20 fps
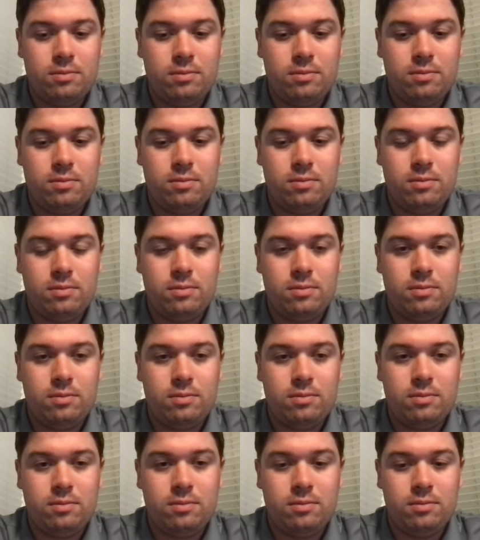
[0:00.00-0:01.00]

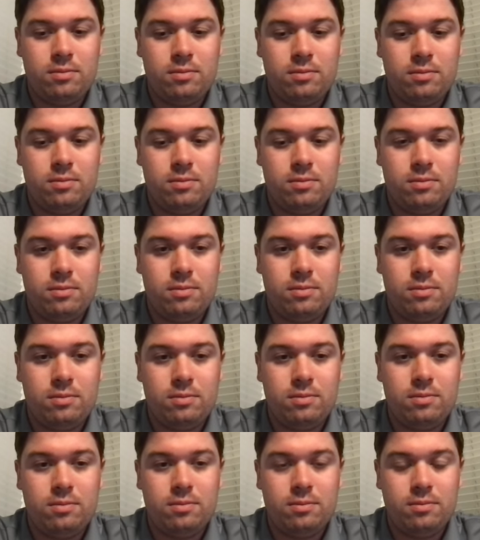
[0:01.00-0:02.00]

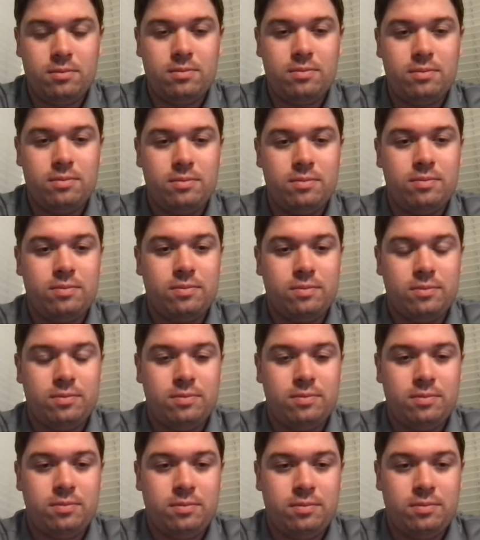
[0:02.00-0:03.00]

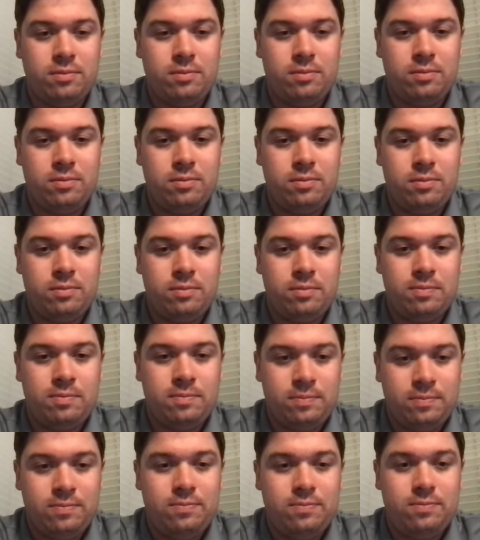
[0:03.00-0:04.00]

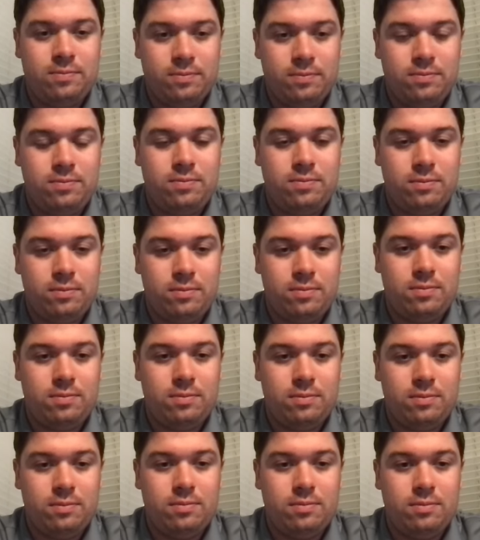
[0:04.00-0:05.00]

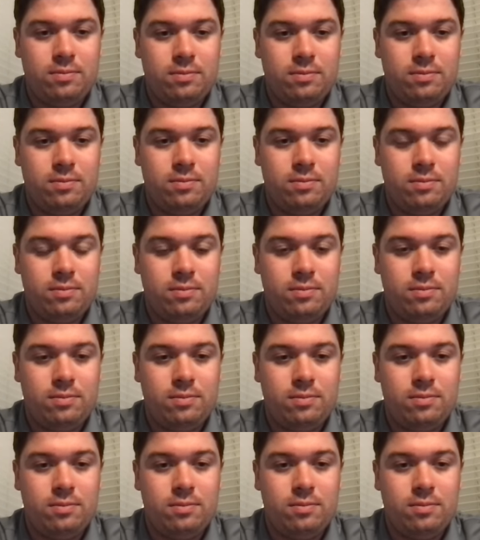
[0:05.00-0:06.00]

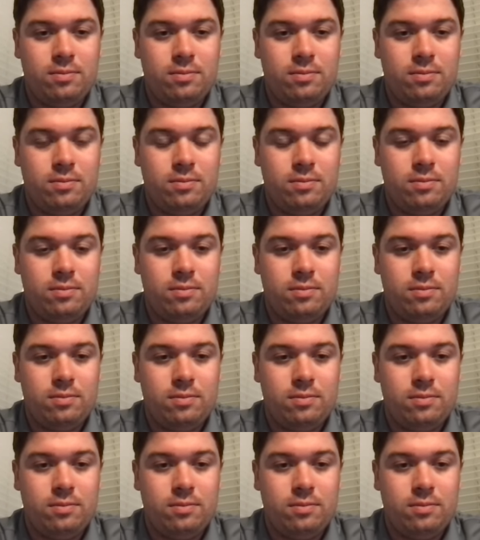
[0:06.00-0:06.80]
This person isn't speaking.